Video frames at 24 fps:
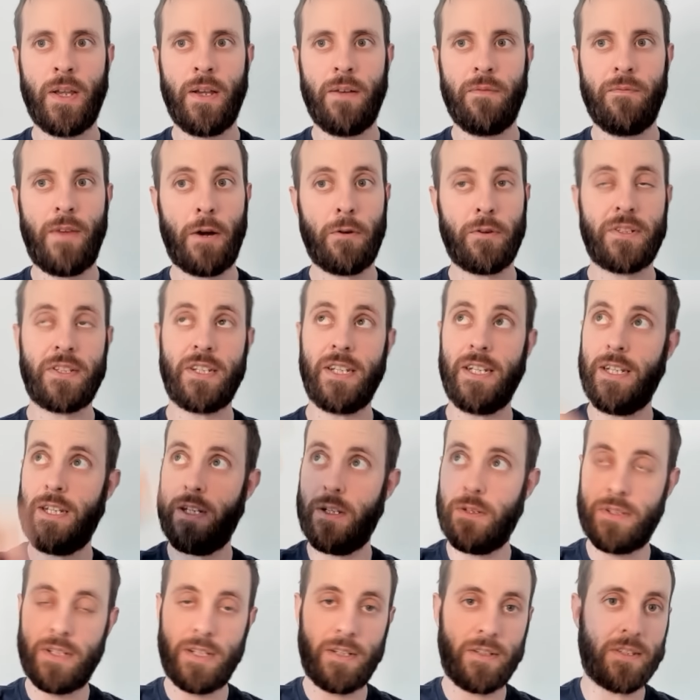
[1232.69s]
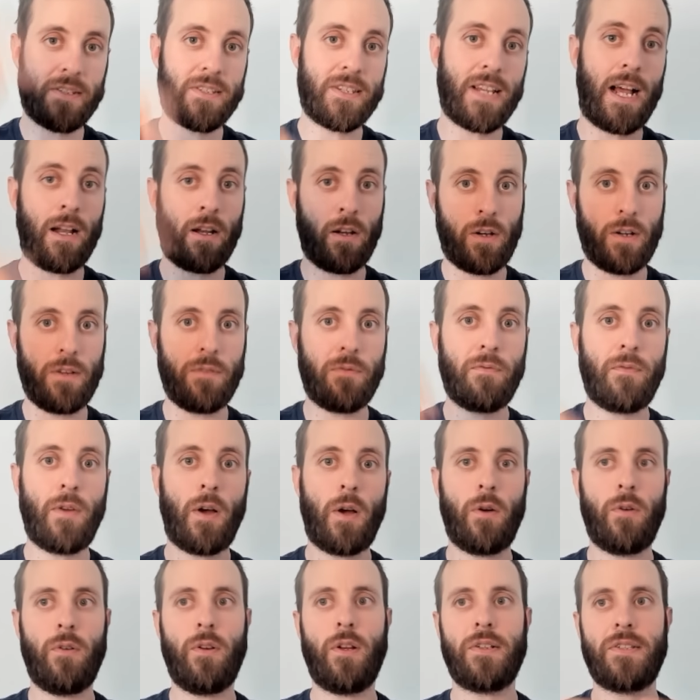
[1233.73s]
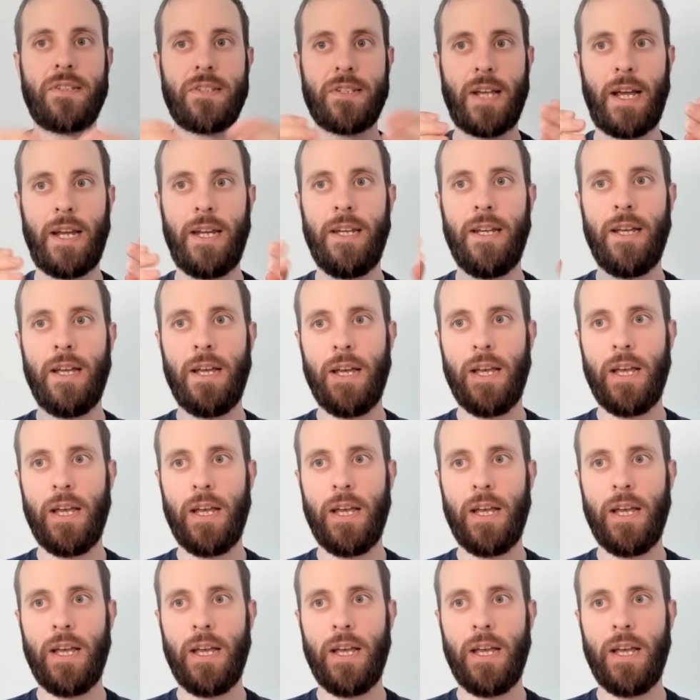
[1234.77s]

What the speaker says: Verity using the satellite phone, I'd say,